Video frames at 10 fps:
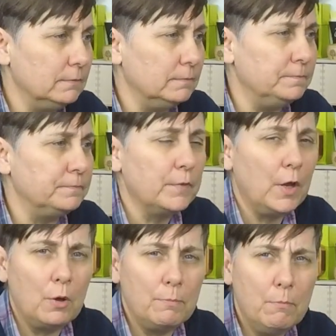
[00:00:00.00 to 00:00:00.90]

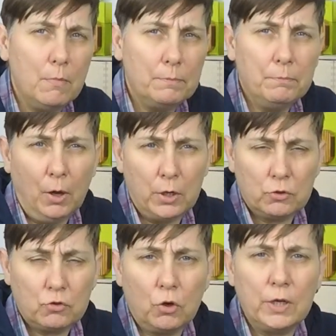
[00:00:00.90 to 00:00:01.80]
I
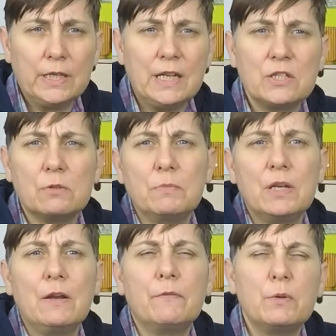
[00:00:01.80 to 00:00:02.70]
might try and get
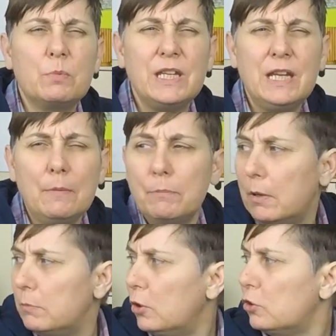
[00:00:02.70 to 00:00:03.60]
something out for the weekend,
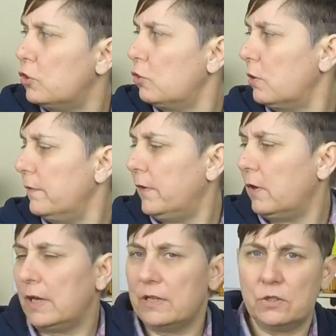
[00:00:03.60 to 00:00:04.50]
but I'm not sure if
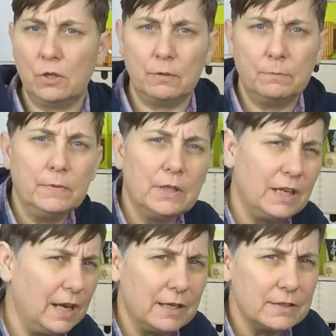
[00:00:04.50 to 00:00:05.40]
I'll get time.
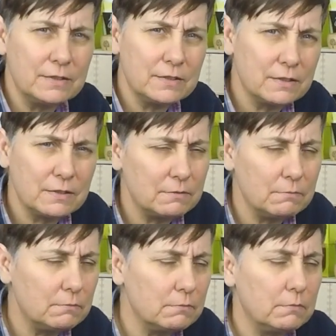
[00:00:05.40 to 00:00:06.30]
Cats
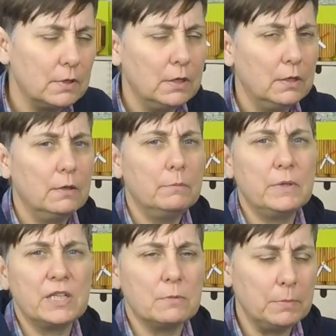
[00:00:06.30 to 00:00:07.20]

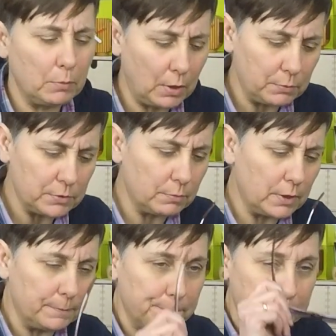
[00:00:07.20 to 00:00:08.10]
missed me while I was at work.